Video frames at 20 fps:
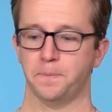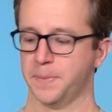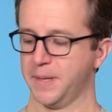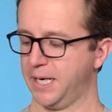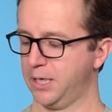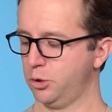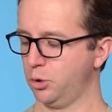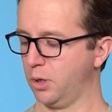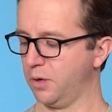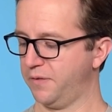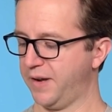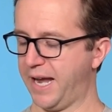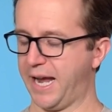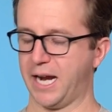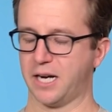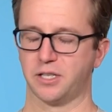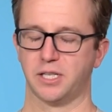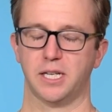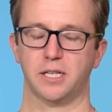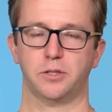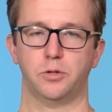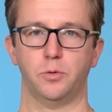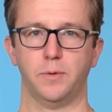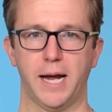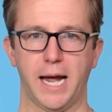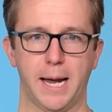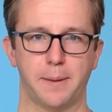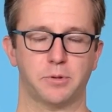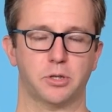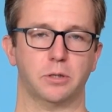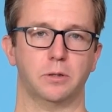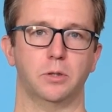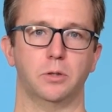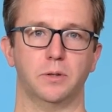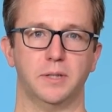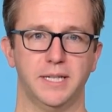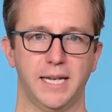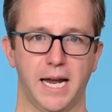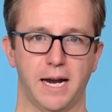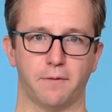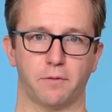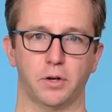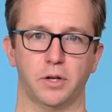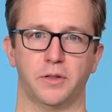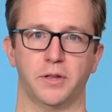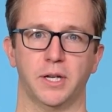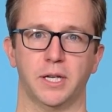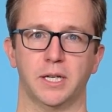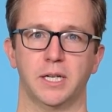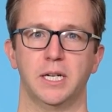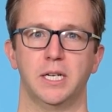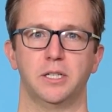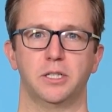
and you'll have access to absolutely everything